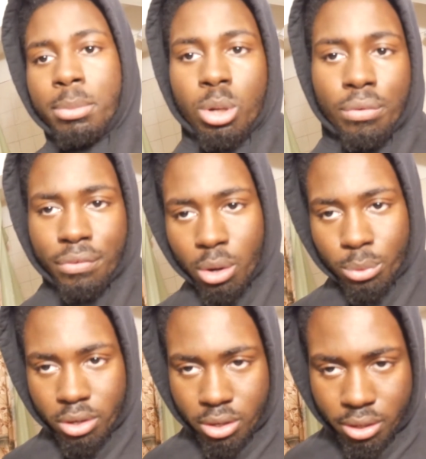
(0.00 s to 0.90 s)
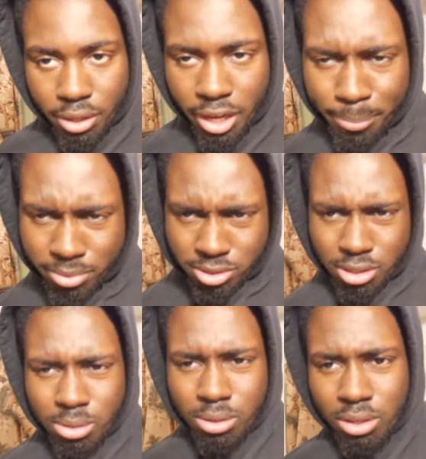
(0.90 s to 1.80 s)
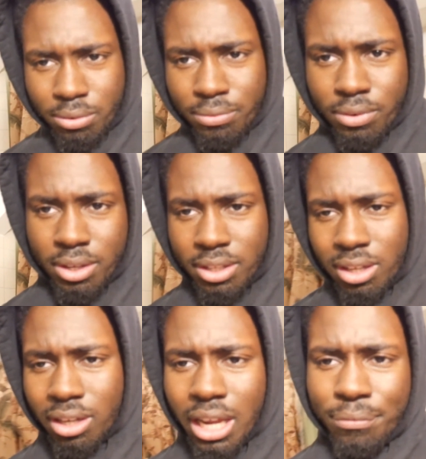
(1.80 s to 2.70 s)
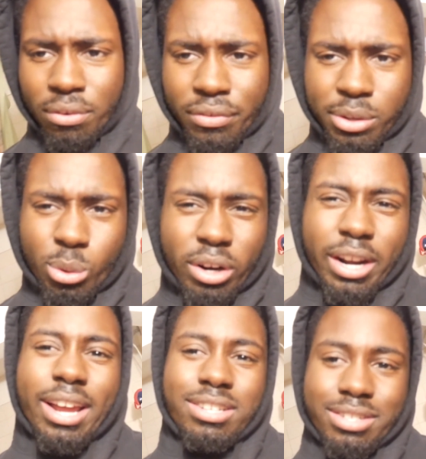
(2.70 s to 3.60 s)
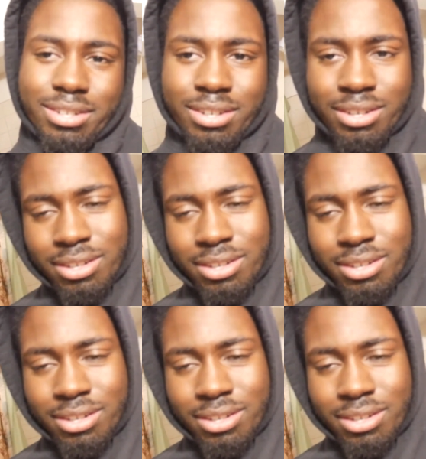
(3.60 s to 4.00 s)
me know if y'all want another episode of A, Life of a DoorDasher.